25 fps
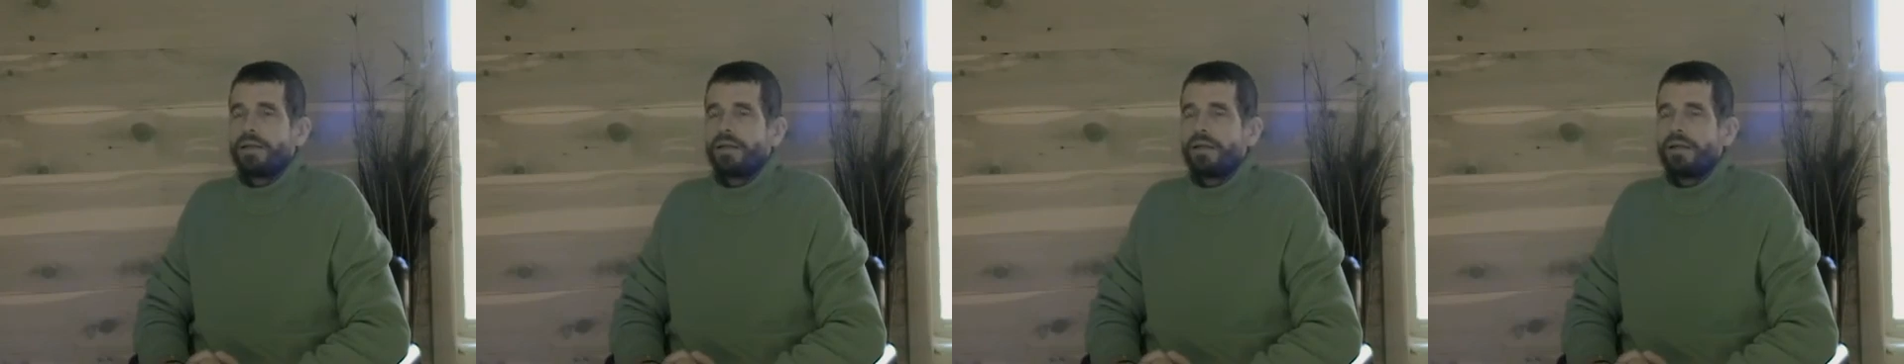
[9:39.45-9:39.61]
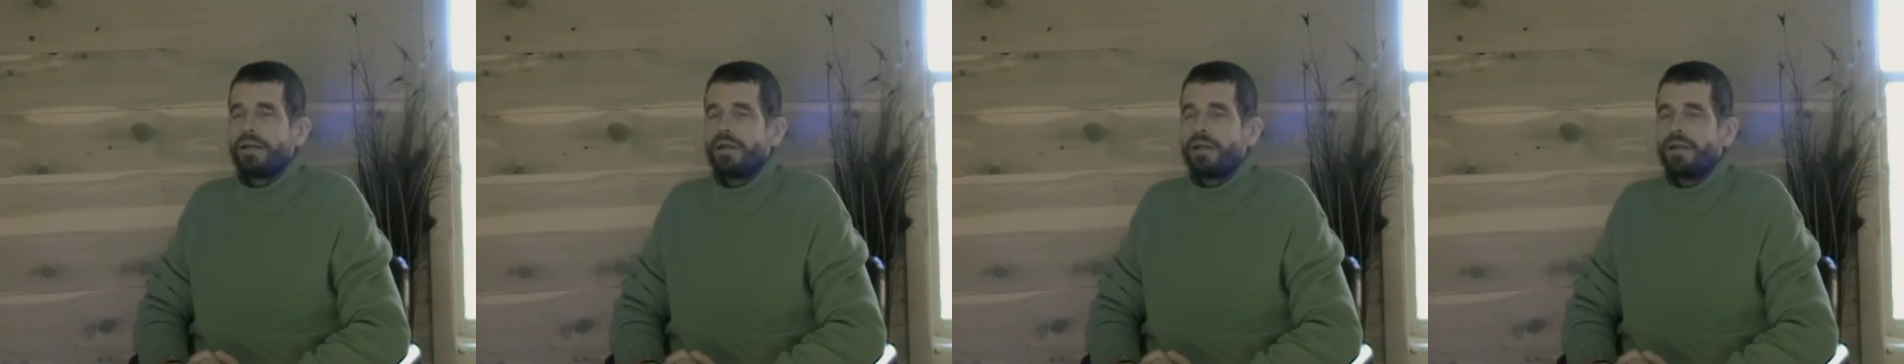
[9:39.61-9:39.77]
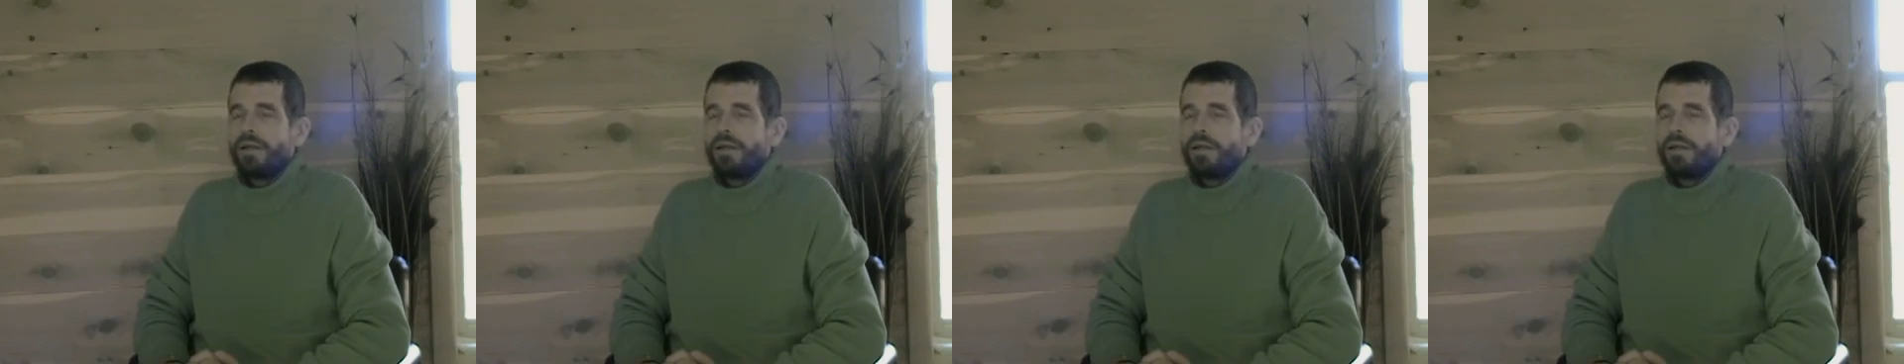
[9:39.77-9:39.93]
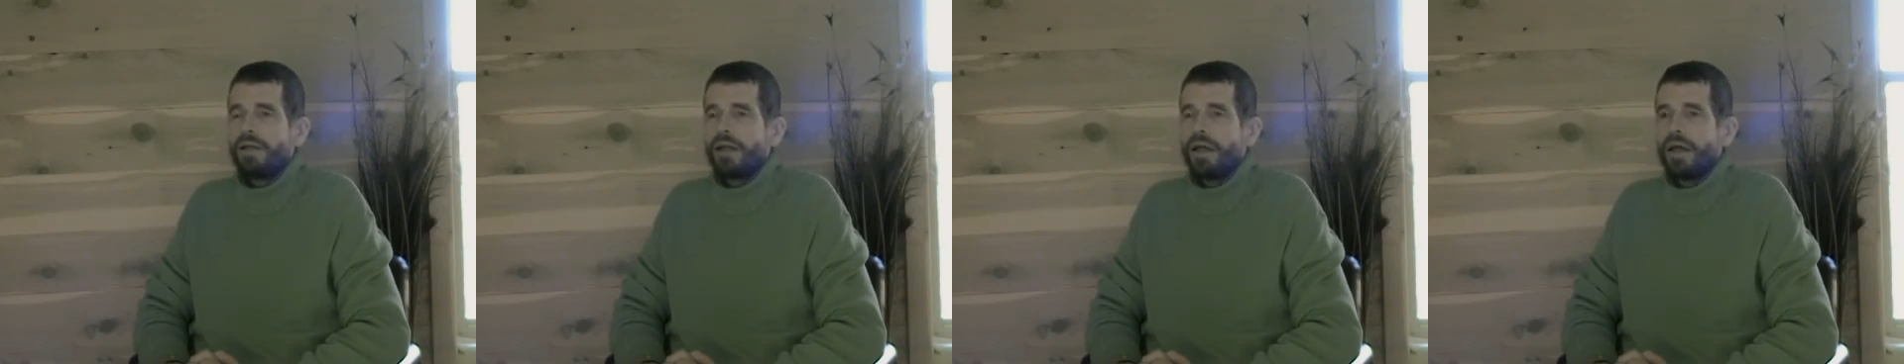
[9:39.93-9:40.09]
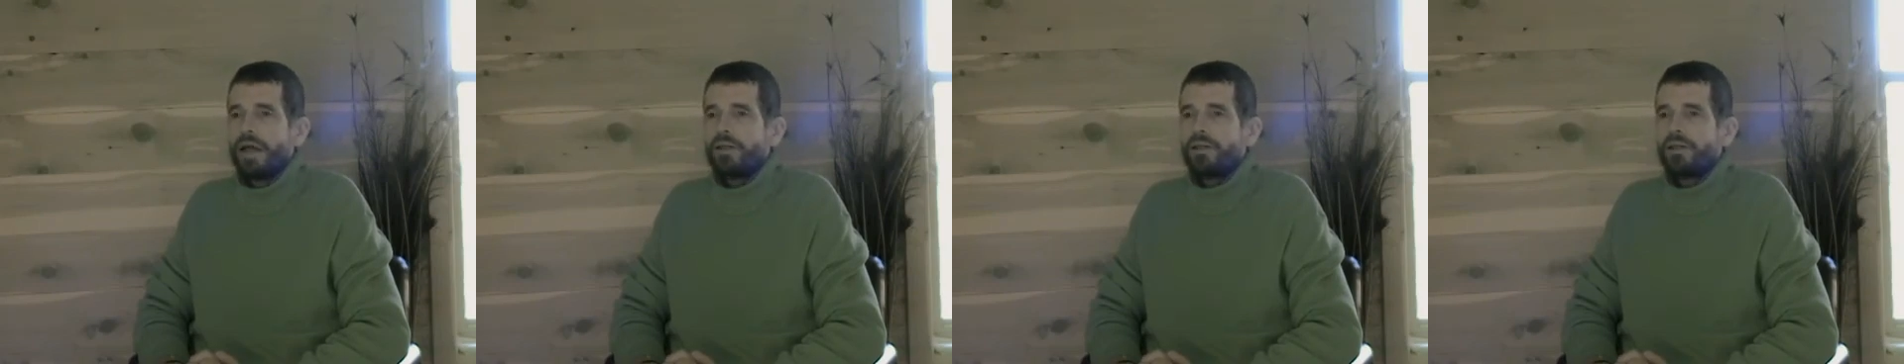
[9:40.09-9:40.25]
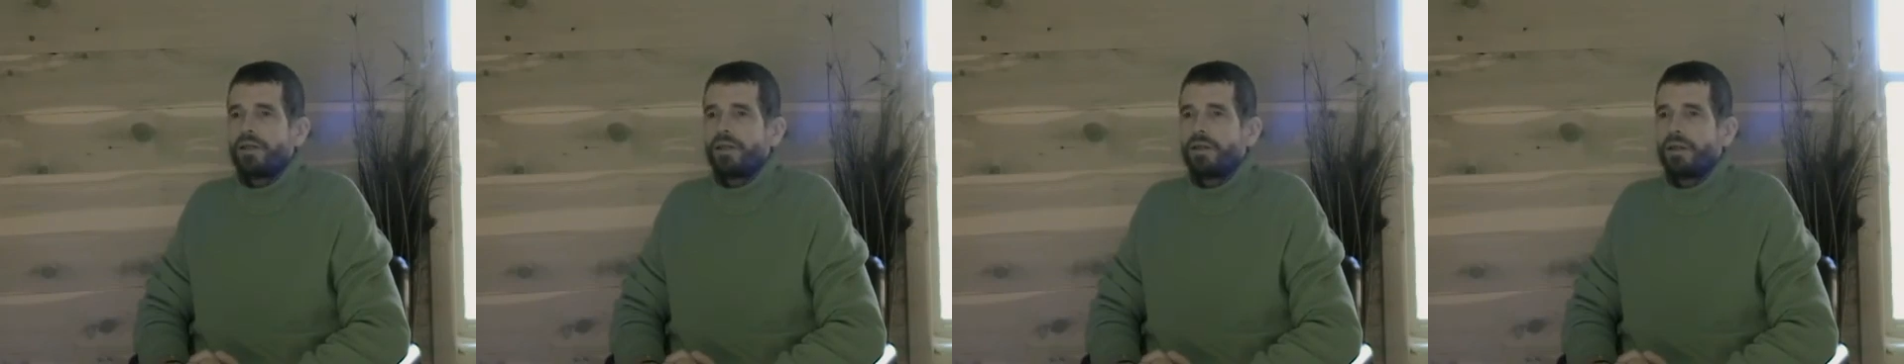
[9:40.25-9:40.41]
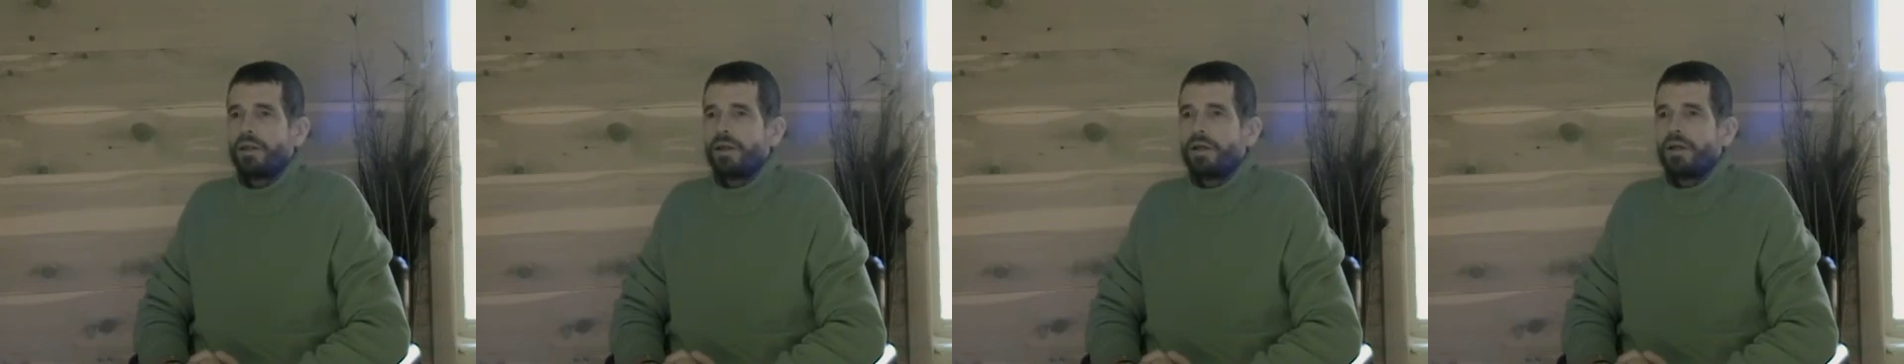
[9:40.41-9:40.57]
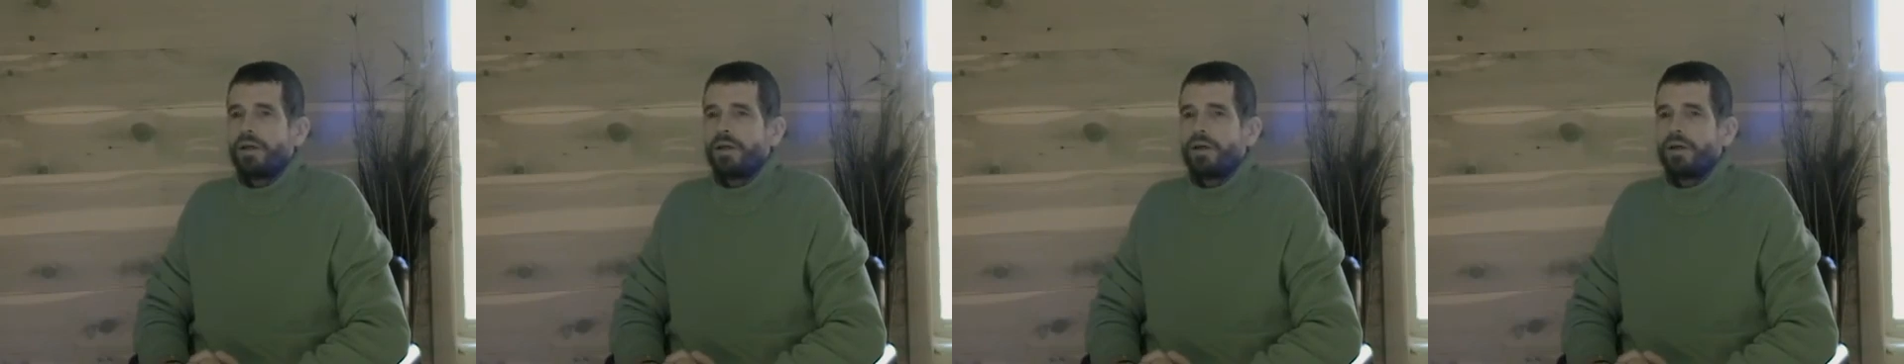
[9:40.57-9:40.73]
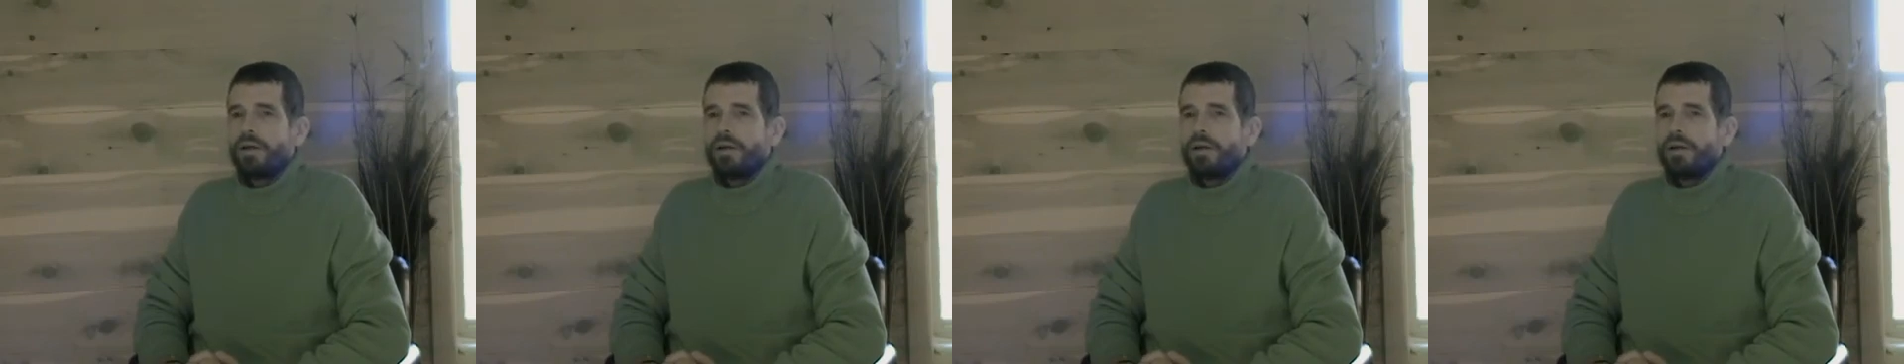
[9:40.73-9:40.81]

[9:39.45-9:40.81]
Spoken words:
you didn't catch it.